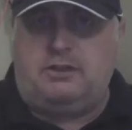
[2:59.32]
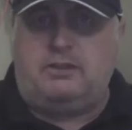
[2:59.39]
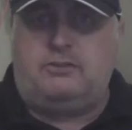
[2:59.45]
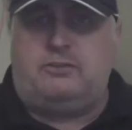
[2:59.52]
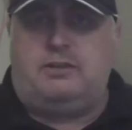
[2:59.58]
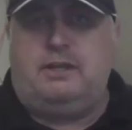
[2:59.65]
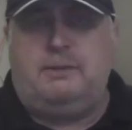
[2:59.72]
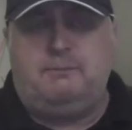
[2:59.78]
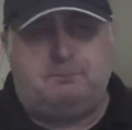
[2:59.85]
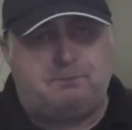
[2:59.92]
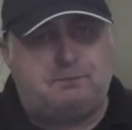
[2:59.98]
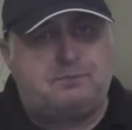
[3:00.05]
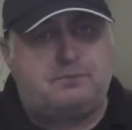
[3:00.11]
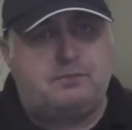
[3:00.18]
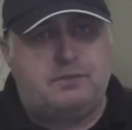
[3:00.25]
as you can see,
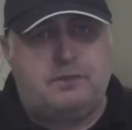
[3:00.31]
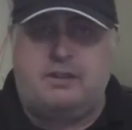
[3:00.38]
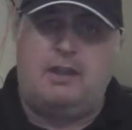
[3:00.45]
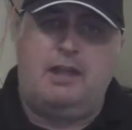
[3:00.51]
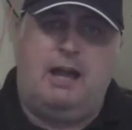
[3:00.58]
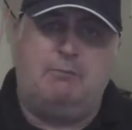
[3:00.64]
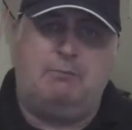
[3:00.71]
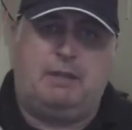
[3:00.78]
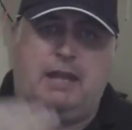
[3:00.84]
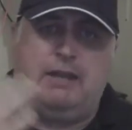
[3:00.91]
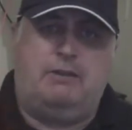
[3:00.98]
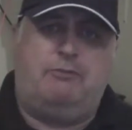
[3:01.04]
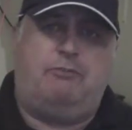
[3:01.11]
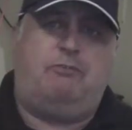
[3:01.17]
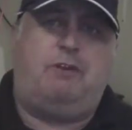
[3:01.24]
I'm
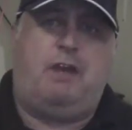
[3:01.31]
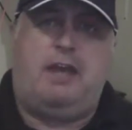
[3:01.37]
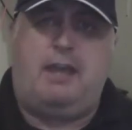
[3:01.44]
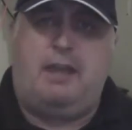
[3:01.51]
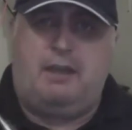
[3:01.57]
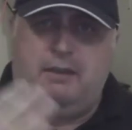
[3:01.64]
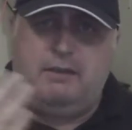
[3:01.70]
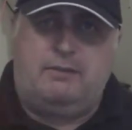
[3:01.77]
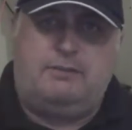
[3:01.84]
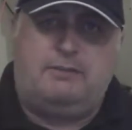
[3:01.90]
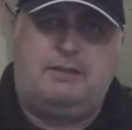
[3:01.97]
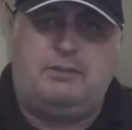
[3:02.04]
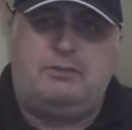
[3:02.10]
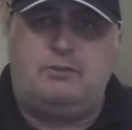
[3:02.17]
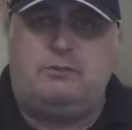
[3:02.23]
getting a fair,
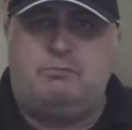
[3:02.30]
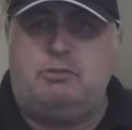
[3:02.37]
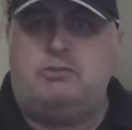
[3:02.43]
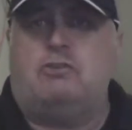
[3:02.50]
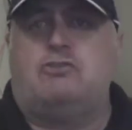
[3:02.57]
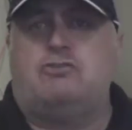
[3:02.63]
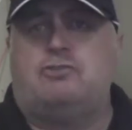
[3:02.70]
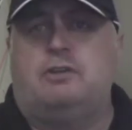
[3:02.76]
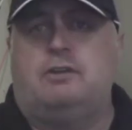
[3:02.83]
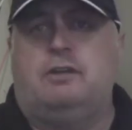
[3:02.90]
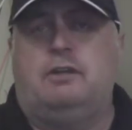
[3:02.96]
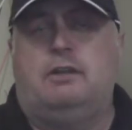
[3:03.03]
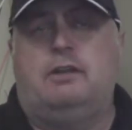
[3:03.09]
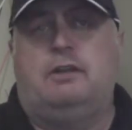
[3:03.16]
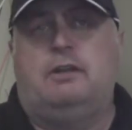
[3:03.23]
decent production
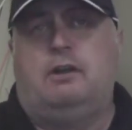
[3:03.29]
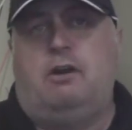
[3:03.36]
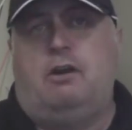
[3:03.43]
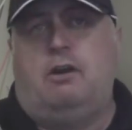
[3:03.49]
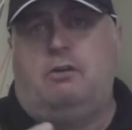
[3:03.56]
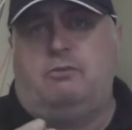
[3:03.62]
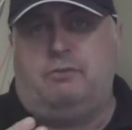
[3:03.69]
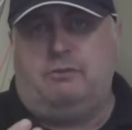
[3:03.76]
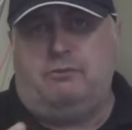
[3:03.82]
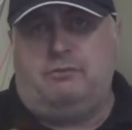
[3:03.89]
of